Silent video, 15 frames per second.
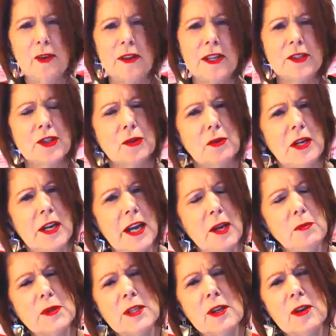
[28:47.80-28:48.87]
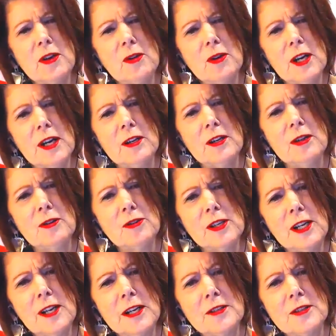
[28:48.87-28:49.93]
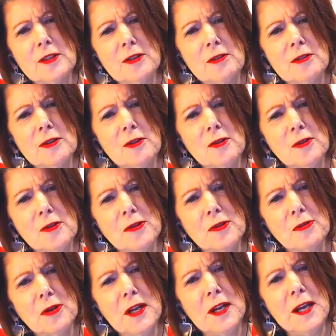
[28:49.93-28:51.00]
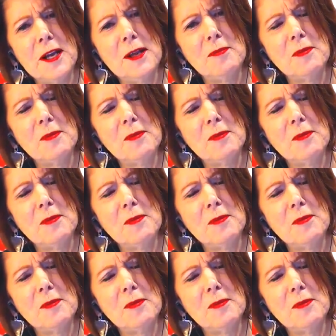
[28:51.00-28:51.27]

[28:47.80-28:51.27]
that's 3 names there. You kind of usually like to do the whole 3-name.